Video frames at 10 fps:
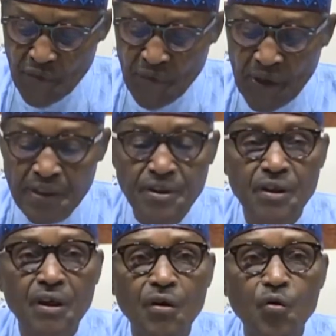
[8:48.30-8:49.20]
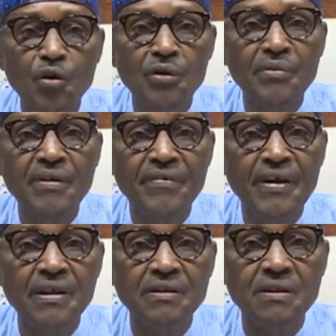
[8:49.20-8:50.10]
impact will be
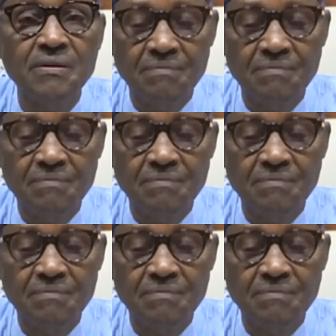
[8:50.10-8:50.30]
felt.